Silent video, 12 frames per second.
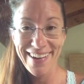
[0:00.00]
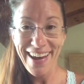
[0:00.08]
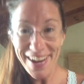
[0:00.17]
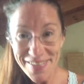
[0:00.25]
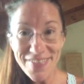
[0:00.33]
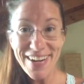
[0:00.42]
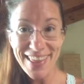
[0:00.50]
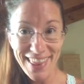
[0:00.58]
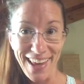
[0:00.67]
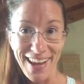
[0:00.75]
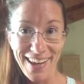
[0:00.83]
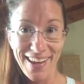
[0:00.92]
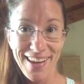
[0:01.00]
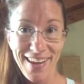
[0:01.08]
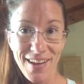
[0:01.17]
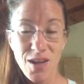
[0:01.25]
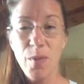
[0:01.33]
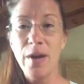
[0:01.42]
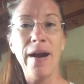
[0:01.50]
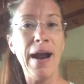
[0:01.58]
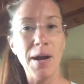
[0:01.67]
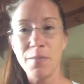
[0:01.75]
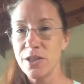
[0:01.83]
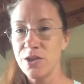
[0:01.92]
Everything. No matter
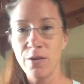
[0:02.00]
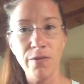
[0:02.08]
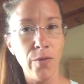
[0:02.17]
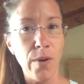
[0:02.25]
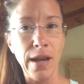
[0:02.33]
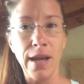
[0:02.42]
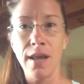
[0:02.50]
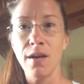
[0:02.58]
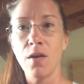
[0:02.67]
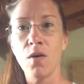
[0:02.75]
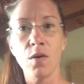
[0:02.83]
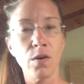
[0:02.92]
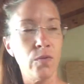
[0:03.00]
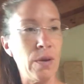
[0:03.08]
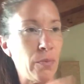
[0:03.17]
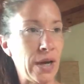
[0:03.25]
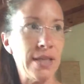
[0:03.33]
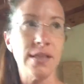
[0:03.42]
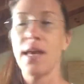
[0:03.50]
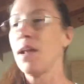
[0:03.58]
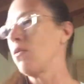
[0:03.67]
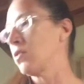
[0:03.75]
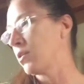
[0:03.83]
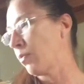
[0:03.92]
how much you avoid it, or repress it,
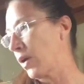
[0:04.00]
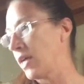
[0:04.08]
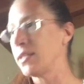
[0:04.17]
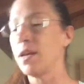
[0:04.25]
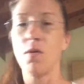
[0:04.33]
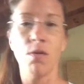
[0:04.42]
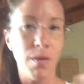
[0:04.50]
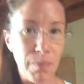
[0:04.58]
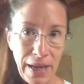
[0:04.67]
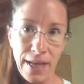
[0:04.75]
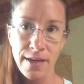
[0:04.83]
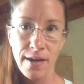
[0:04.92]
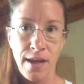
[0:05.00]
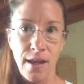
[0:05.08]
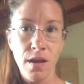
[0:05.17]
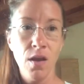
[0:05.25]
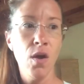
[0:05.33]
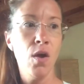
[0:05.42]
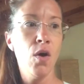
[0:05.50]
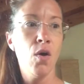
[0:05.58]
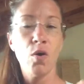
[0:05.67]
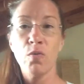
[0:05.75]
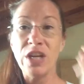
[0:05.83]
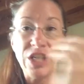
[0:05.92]
or suppress it, or abandon it,
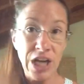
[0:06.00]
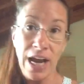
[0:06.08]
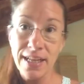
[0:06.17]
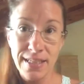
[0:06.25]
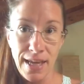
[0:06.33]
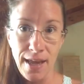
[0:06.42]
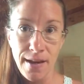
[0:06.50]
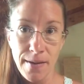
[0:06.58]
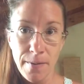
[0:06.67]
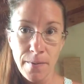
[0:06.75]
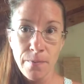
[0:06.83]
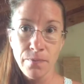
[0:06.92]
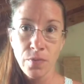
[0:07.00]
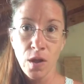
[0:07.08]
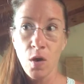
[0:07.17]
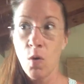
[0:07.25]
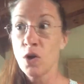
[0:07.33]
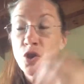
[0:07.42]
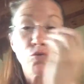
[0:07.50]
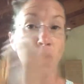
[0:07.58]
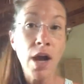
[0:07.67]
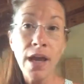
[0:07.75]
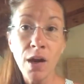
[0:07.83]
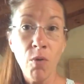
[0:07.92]
or reject it, or
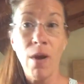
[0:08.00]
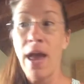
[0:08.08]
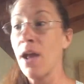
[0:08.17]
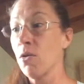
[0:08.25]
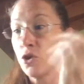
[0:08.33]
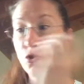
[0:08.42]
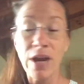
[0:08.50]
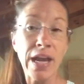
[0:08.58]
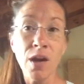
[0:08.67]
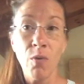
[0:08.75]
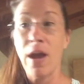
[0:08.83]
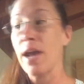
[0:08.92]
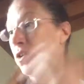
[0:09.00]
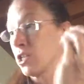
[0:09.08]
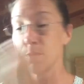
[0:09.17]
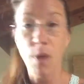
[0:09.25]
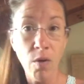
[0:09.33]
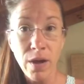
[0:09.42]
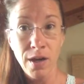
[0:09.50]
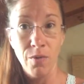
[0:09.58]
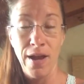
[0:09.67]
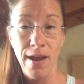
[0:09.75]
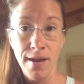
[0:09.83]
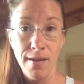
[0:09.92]
drug it away, or drink it away, or smoke it
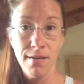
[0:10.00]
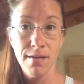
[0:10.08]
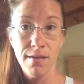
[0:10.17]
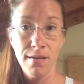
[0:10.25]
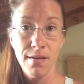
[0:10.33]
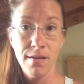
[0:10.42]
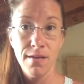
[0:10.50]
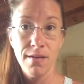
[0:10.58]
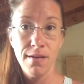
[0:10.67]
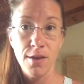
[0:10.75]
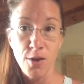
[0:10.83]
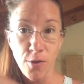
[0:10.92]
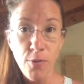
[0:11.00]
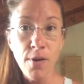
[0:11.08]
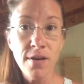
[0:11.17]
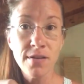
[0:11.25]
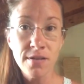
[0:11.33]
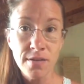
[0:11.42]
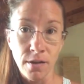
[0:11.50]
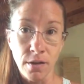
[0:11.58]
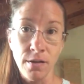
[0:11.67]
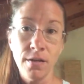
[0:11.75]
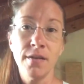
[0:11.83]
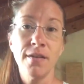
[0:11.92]
away, you
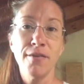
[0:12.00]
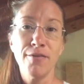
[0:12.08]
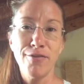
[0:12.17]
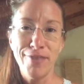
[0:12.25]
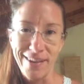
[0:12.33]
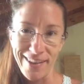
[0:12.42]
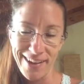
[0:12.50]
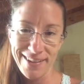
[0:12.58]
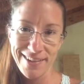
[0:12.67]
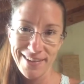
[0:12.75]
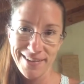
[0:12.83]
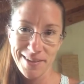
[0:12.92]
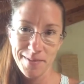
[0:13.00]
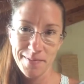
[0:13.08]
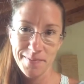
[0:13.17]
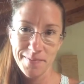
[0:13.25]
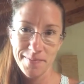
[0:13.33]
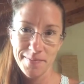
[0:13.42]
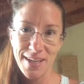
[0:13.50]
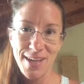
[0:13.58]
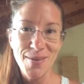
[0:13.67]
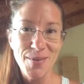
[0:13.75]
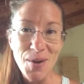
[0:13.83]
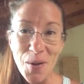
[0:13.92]
still feel it.
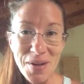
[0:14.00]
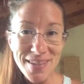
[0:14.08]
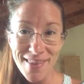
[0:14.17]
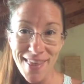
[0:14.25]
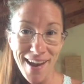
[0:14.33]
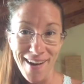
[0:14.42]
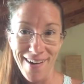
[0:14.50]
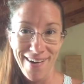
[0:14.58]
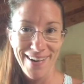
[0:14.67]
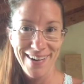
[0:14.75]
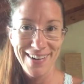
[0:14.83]
You know it's there,